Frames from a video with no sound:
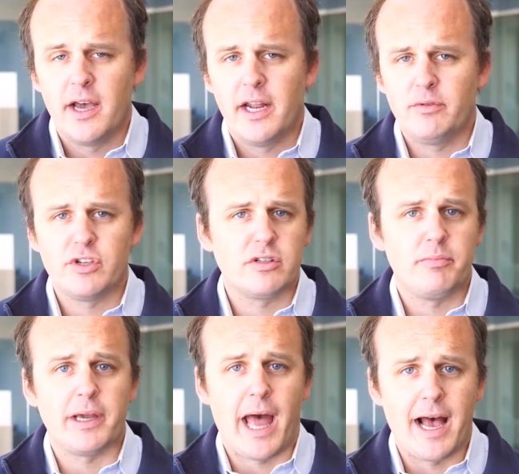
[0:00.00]
And it was just
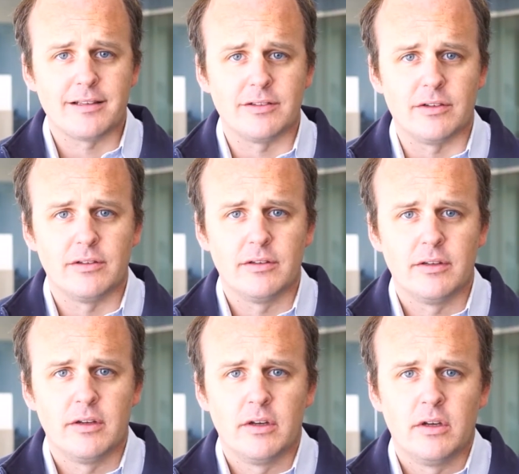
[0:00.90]
a big hassle.
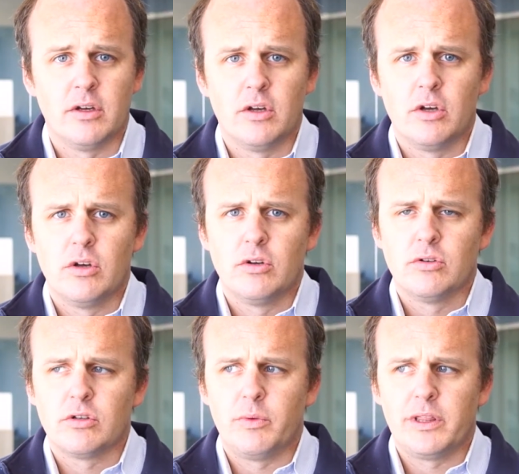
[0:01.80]

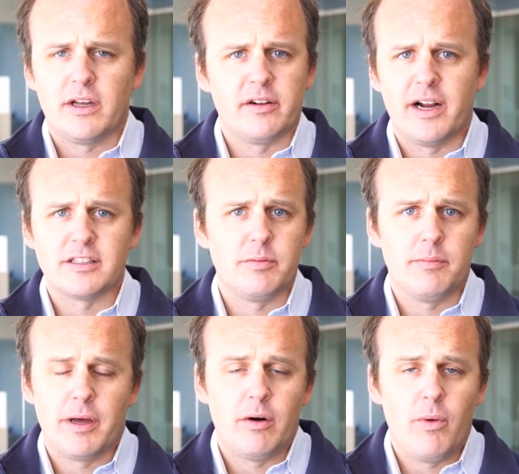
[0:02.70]
So we thought there has to
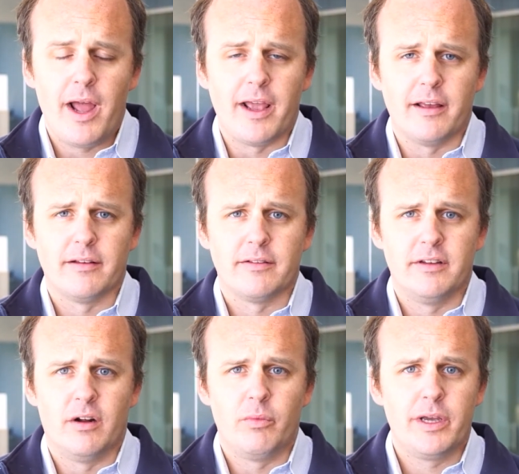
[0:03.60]
be a better way.
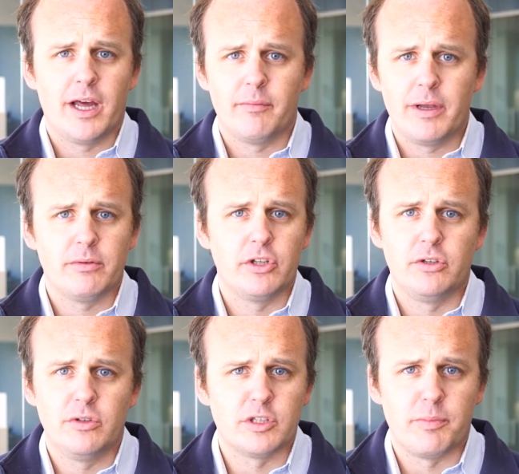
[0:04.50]
We got to be able to
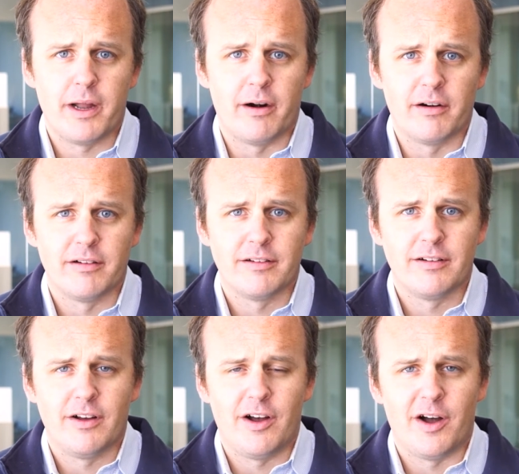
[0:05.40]
do this better.
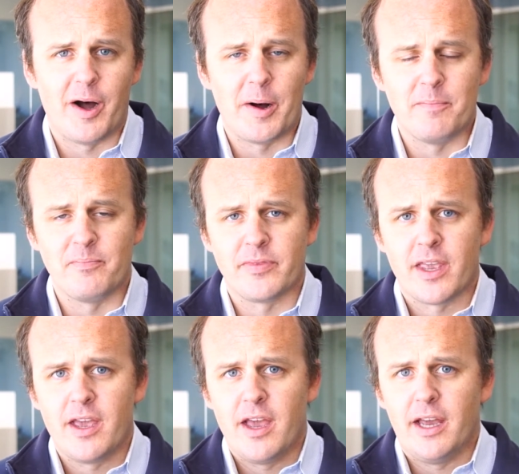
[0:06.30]

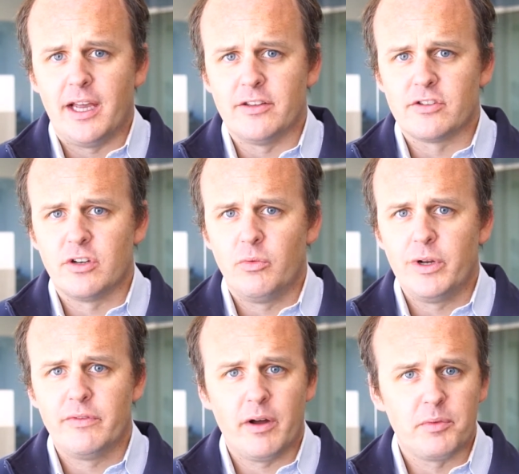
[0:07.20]
And so
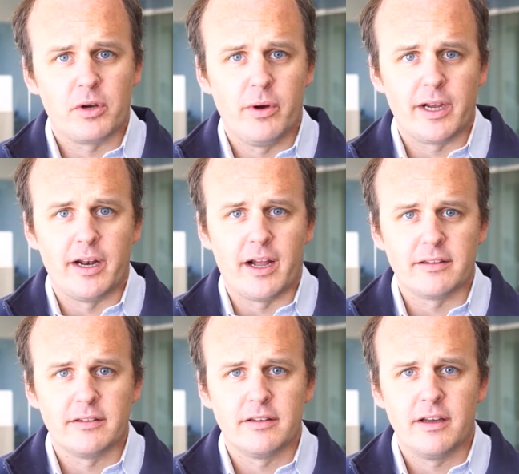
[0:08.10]
we developed the Quick
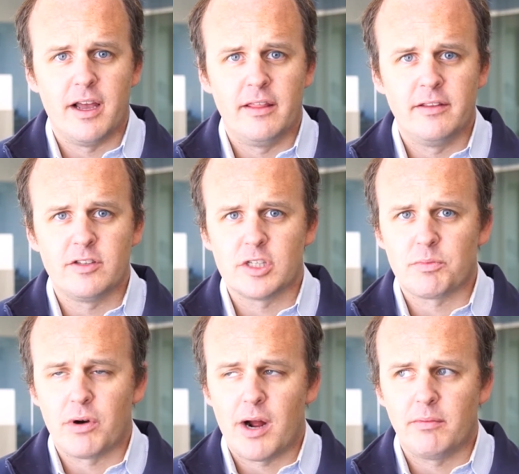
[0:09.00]
Connect. And this
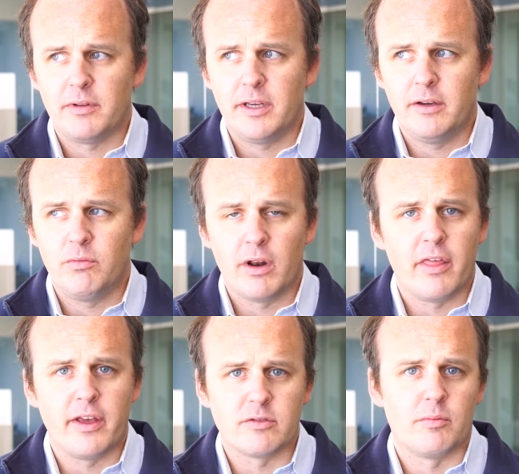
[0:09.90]
is probably one
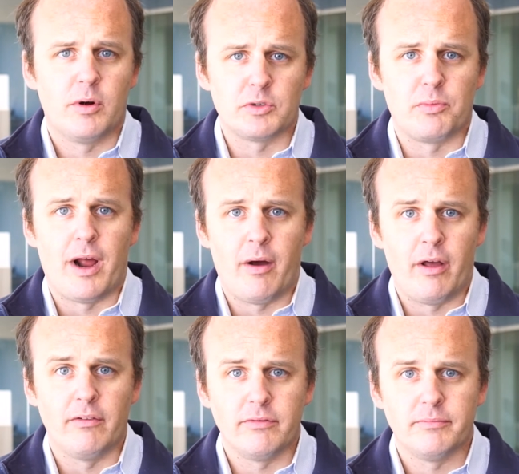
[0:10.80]
of the things we're most
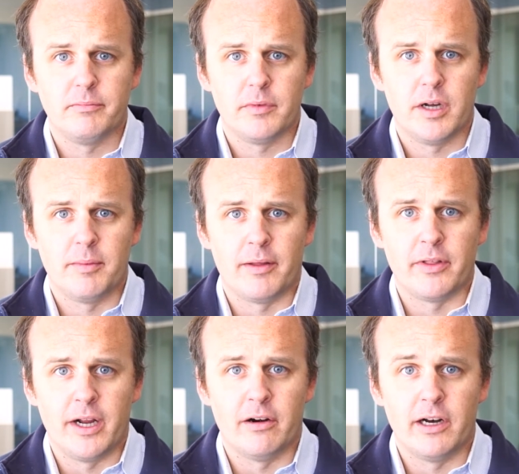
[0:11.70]
proud of
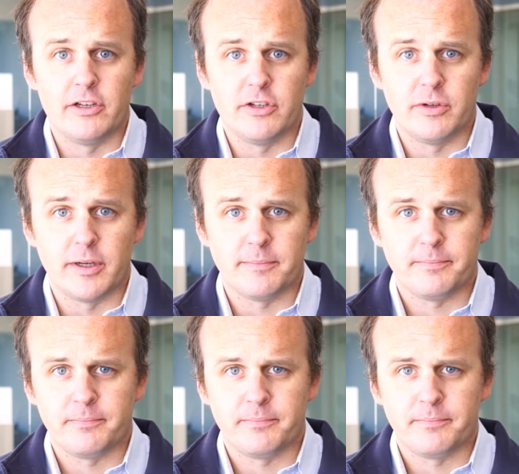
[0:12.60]
about the Ares unit.